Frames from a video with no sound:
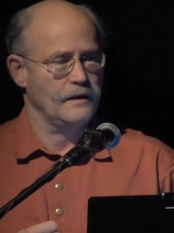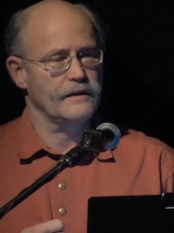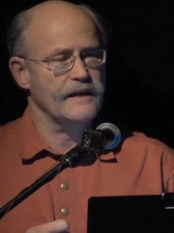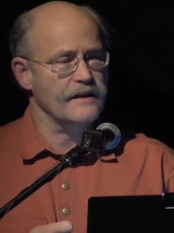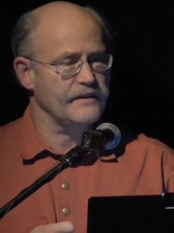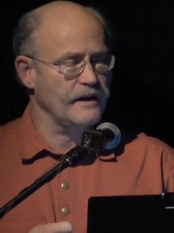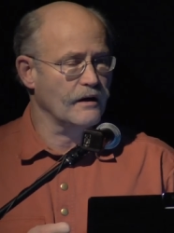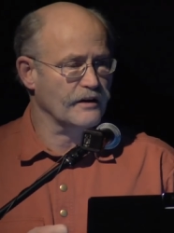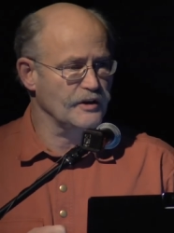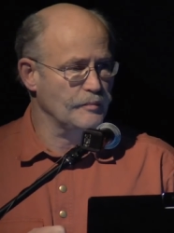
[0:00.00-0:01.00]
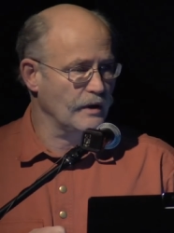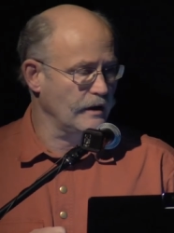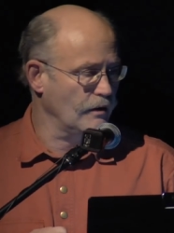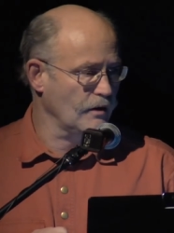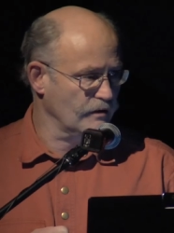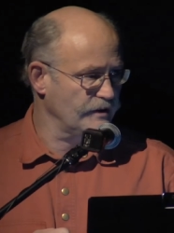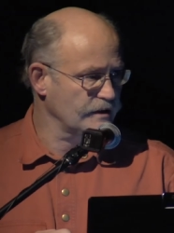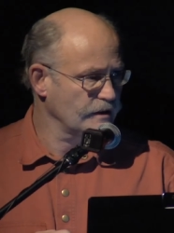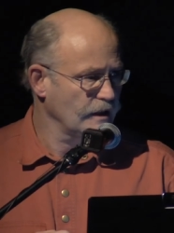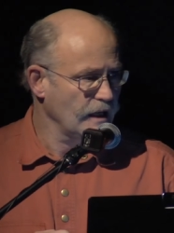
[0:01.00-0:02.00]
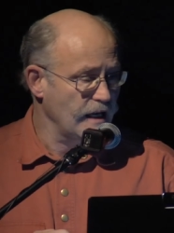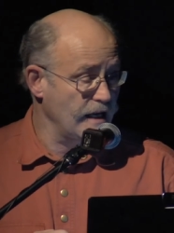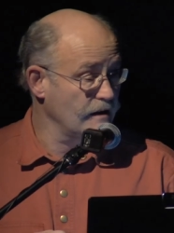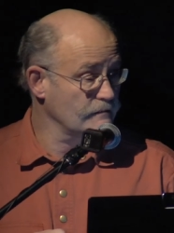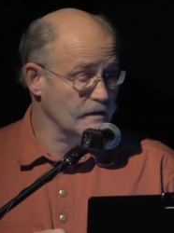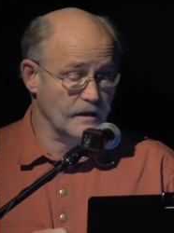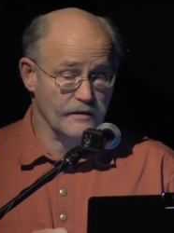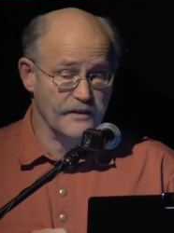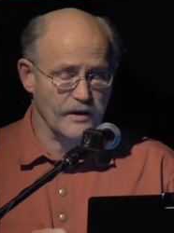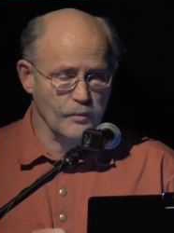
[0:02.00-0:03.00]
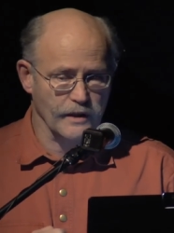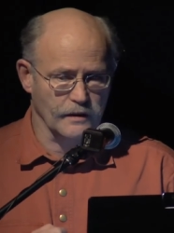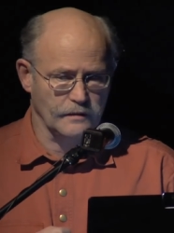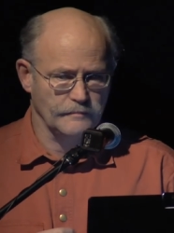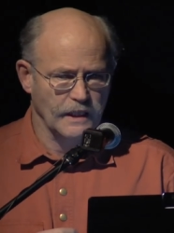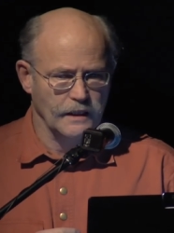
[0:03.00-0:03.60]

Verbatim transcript: that they occupy all of it, and uh, they will.